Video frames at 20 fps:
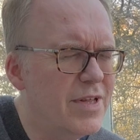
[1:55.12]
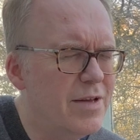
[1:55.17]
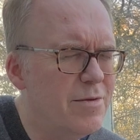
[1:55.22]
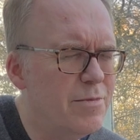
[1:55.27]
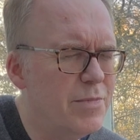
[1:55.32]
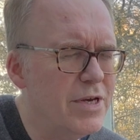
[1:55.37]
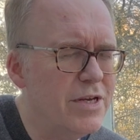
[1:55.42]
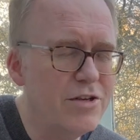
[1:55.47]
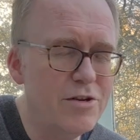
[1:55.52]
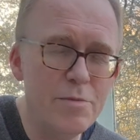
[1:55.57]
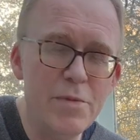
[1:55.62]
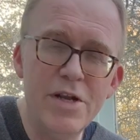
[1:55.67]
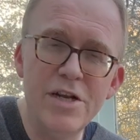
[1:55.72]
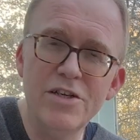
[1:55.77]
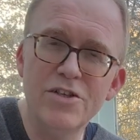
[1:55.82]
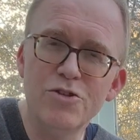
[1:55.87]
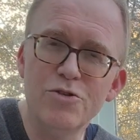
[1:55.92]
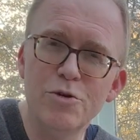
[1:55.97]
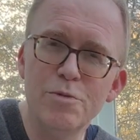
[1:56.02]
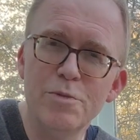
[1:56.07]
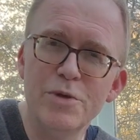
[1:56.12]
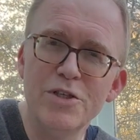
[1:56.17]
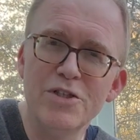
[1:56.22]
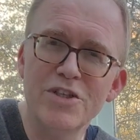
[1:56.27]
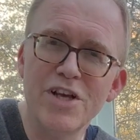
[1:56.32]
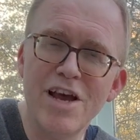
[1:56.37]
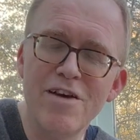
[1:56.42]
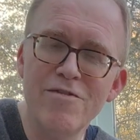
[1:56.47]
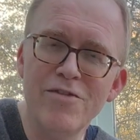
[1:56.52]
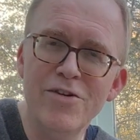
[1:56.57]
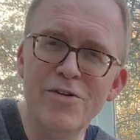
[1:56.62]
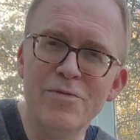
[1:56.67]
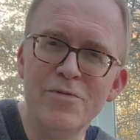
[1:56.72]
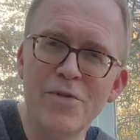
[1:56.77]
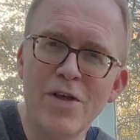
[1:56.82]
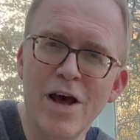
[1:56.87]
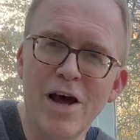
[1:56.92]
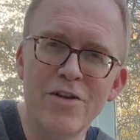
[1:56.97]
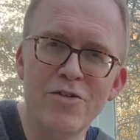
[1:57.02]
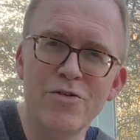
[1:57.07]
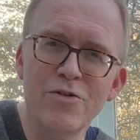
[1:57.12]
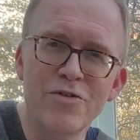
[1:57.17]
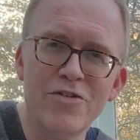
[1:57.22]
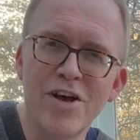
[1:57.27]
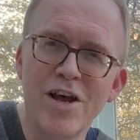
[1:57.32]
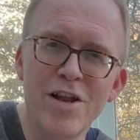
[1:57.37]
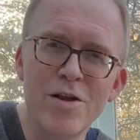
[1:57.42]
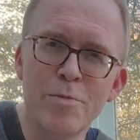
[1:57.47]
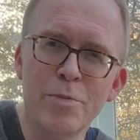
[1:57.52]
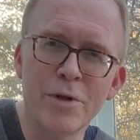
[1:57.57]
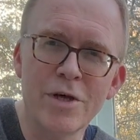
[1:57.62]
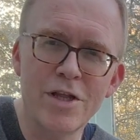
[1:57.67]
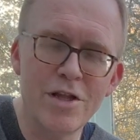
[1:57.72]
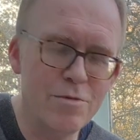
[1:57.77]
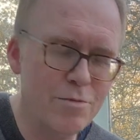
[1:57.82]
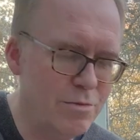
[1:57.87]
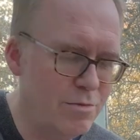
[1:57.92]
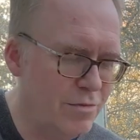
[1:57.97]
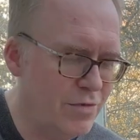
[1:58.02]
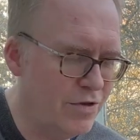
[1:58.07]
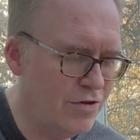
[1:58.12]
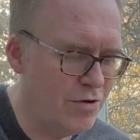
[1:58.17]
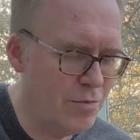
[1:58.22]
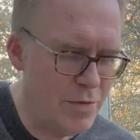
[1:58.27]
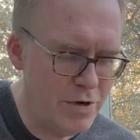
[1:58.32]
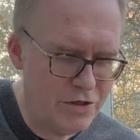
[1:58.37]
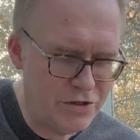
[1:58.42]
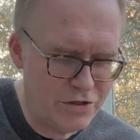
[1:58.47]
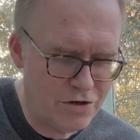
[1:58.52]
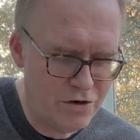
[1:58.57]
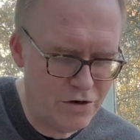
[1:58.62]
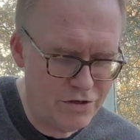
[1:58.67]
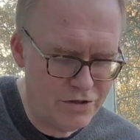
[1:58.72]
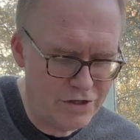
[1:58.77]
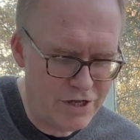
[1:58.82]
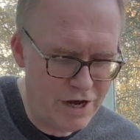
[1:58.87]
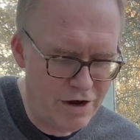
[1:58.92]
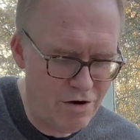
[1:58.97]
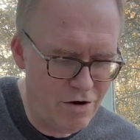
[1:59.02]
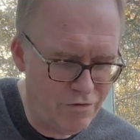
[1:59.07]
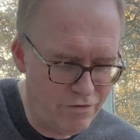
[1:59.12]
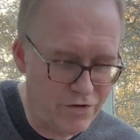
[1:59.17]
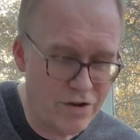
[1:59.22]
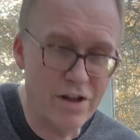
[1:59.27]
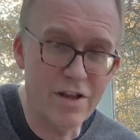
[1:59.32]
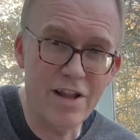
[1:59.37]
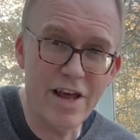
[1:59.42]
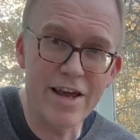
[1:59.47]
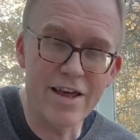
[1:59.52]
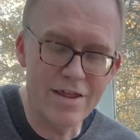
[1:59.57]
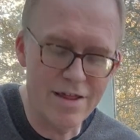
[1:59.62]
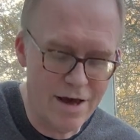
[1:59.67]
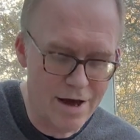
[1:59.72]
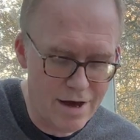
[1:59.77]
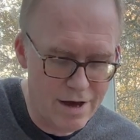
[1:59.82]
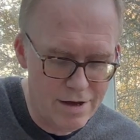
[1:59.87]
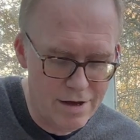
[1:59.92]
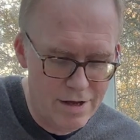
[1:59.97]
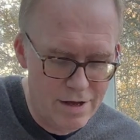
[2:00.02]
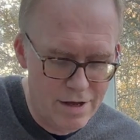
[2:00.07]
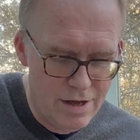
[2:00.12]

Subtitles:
B diminished would be 7. I don't tend to play the diminished chords that often like that.